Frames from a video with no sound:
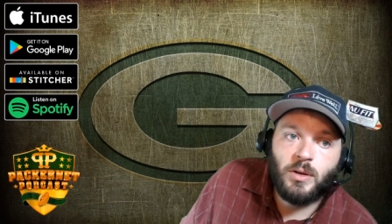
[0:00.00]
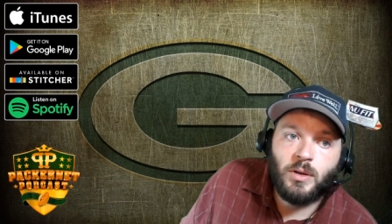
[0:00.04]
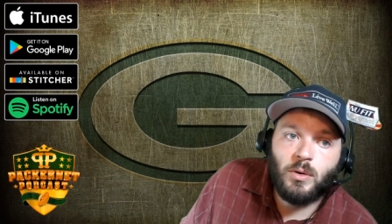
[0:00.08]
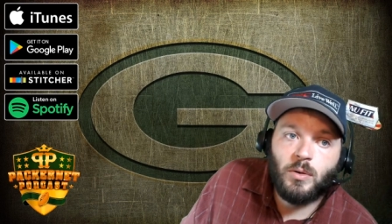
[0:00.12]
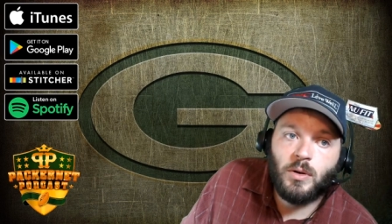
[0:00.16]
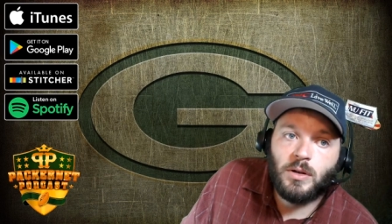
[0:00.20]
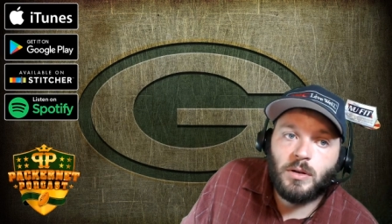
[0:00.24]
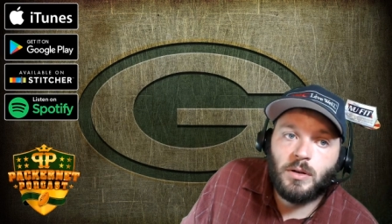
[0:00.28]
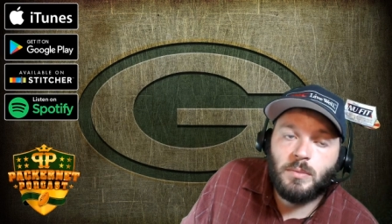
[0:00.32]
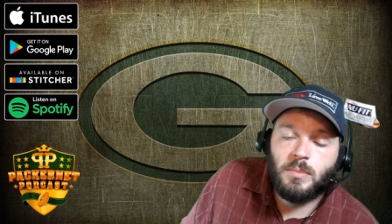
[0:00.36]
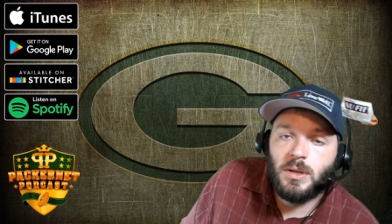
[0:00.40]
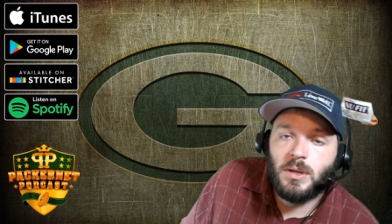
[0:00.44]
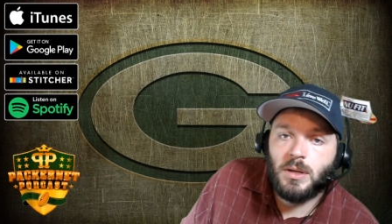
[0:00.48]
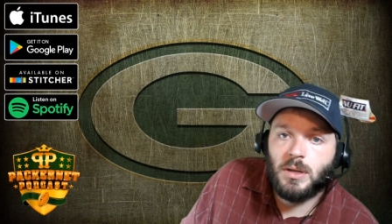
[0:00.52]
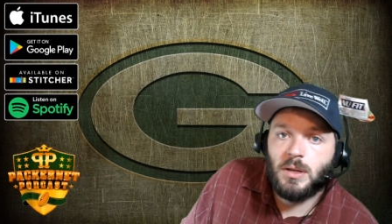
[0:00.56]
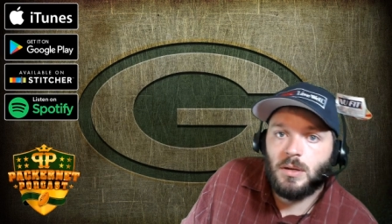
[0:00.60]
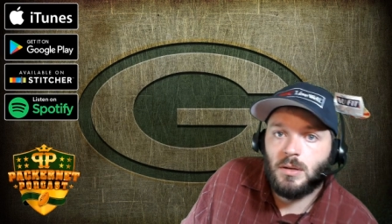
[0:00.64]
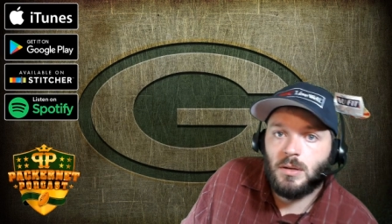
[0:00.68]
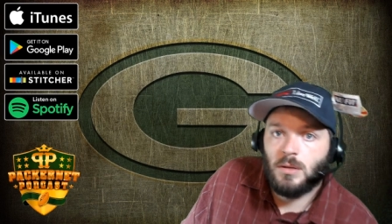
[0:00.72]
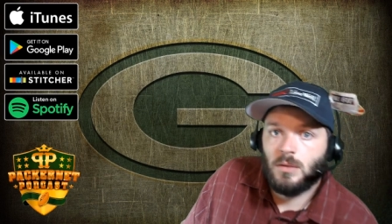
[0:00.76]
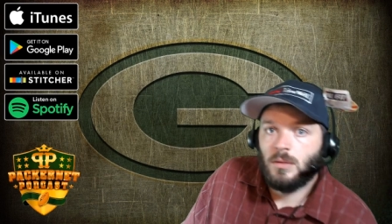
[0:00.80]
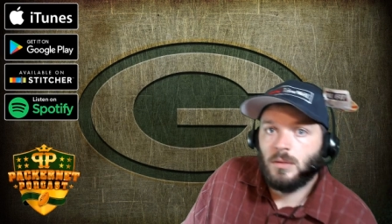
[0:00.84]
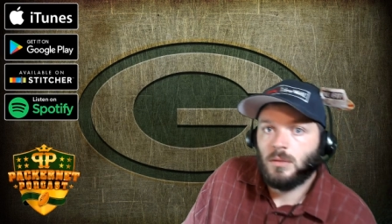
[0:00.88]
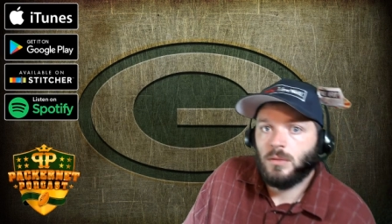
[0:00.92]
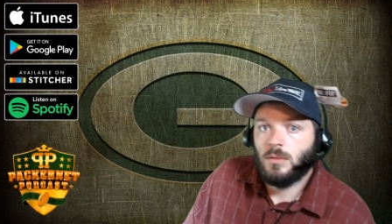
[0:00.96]
going to be
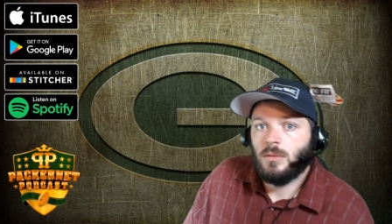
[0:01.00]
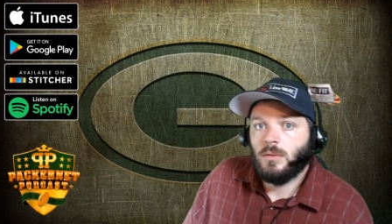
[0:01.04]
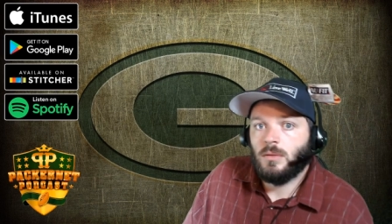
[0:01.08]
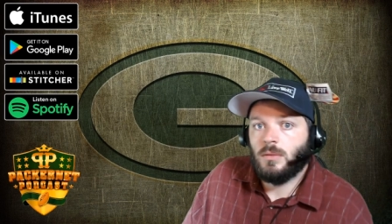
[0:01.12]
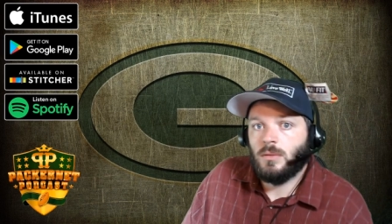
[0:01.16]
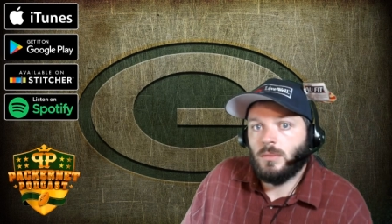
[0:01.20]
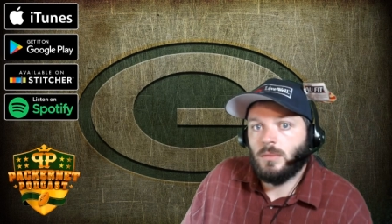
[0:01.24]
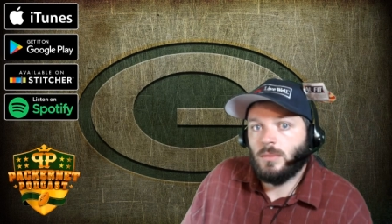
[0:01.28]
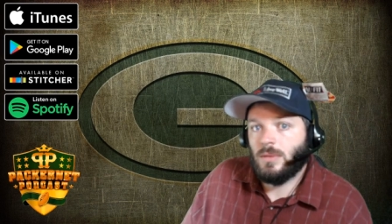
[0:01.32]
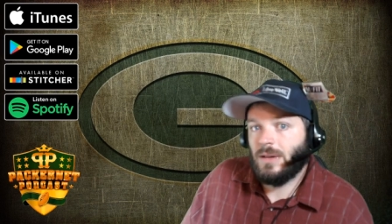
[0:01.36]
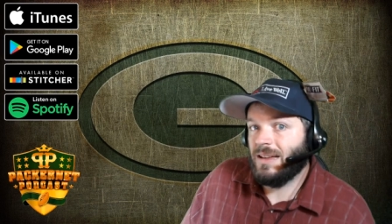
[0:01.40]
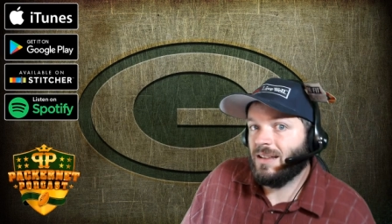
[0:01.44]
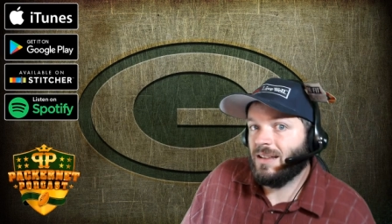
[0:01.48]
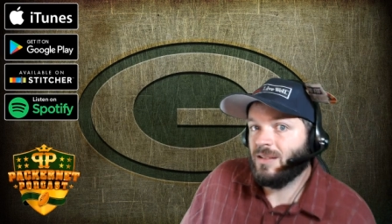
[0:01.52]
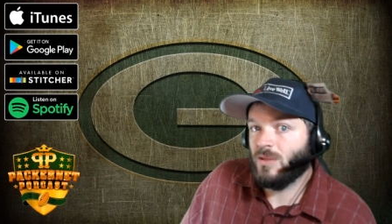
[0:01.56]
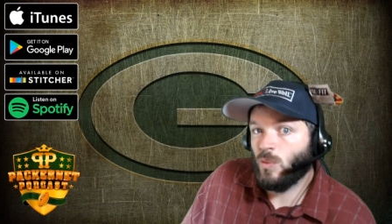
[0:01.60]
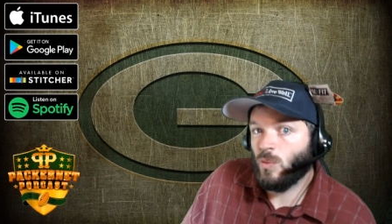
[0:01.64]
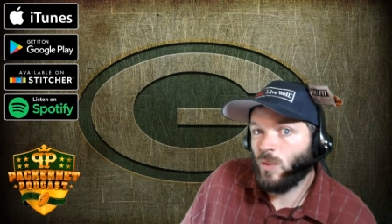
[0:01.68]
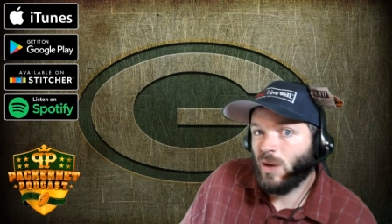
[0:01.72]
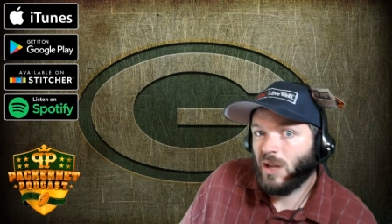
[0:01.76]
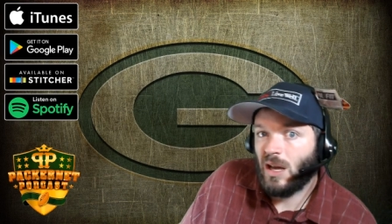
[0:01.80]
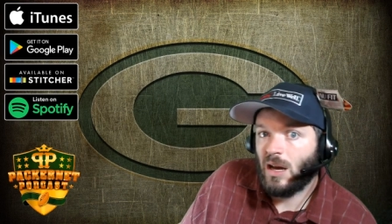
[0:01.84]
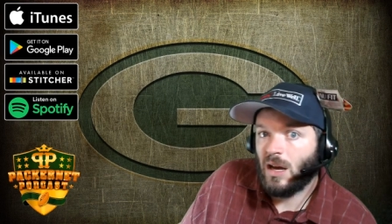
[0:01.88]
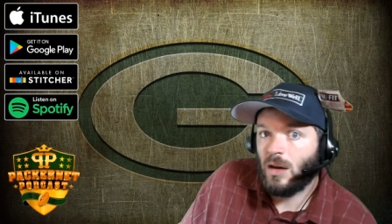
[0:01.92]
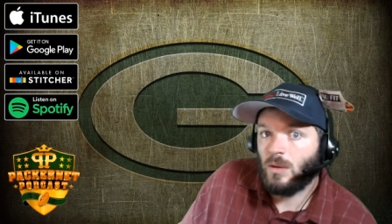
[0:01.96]
on the
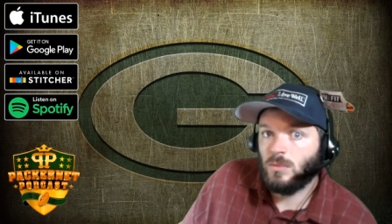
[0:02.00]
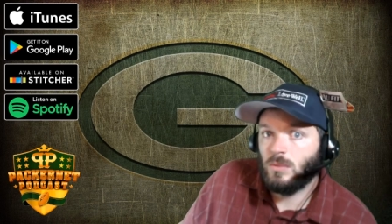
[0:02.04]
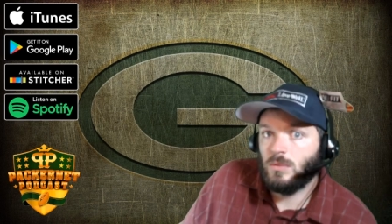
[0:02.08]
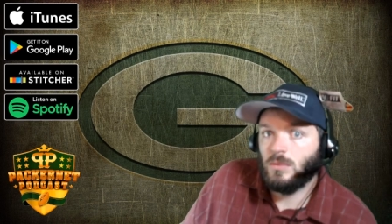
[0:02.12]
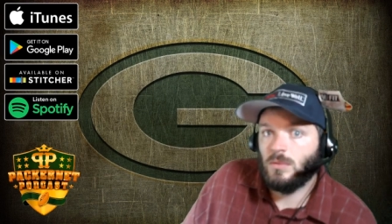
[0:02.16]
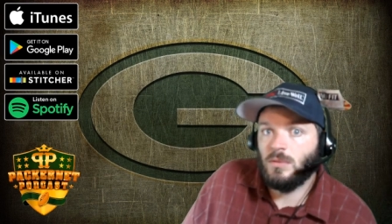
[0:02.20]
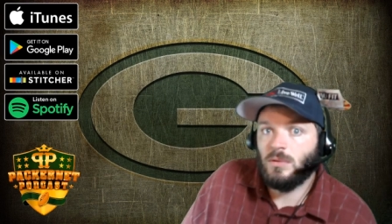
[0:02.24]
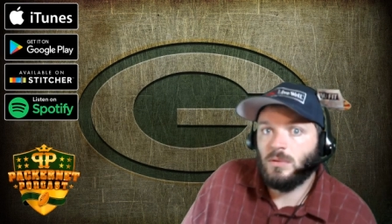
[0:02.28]
way out.